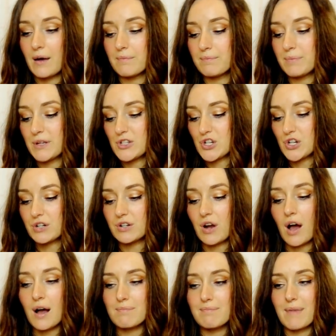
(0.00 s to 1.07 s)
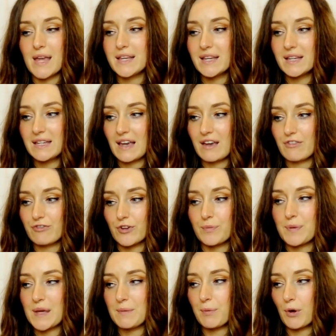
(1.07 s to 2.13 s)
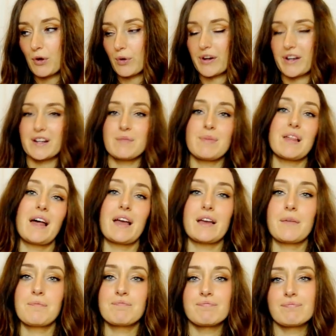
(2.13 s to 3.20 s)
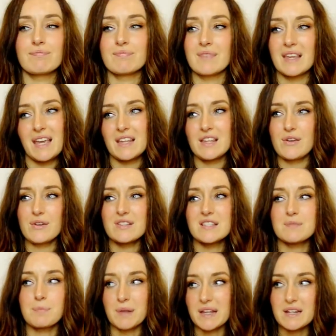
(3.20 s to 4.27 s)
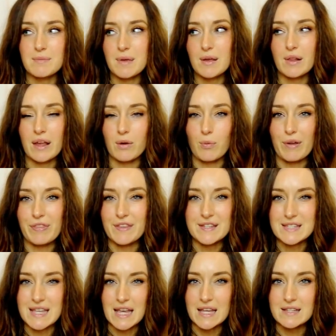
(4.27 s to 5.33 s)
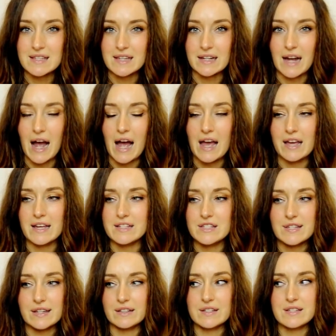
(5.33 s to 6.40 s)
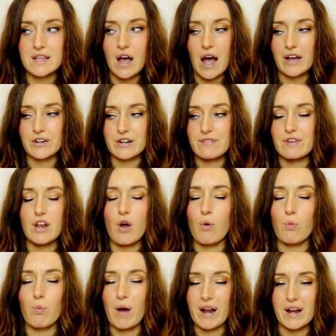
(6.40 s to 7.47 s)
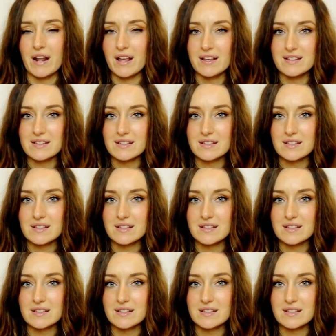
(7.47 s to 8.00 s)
But you're not making it for people who are going to be like, can you explain to me what this is? So I don't even know what it is.